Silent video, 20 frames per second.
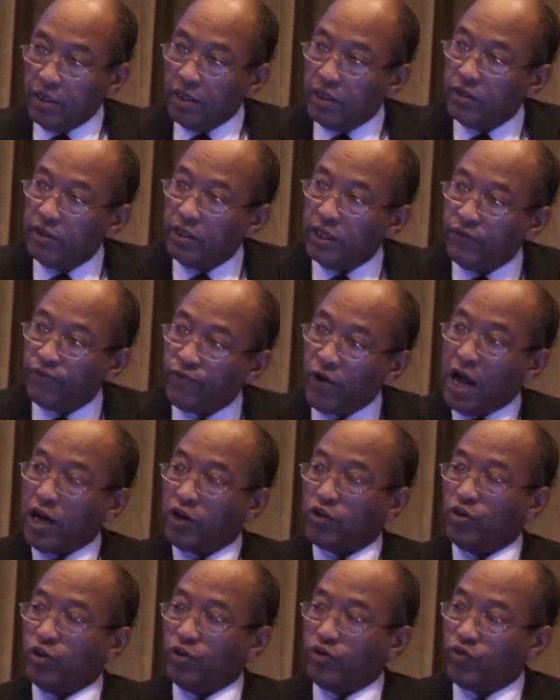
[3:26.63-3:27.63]
the
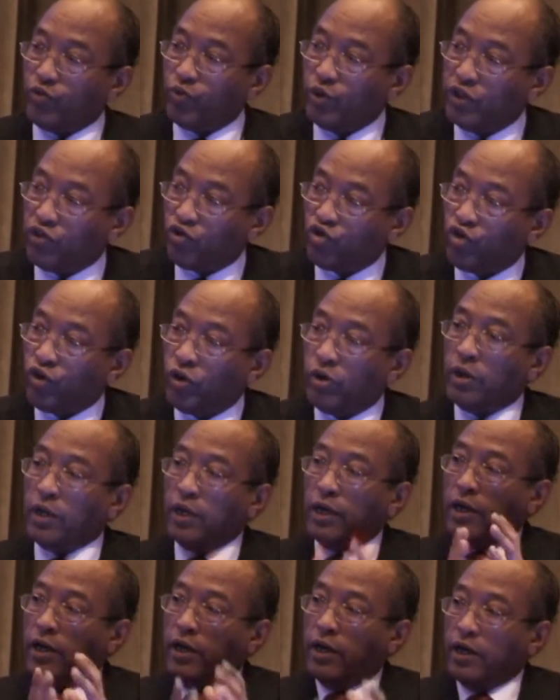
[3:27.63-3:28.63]
factors which
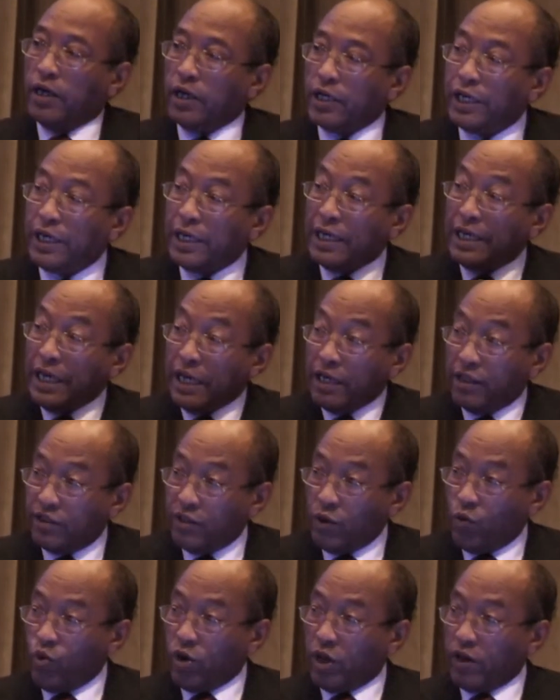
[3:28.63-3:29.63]
create the
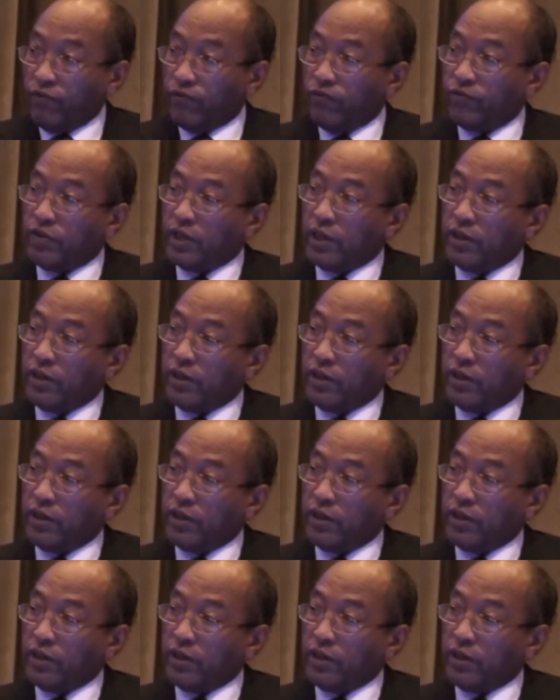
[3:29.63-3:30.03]
wave.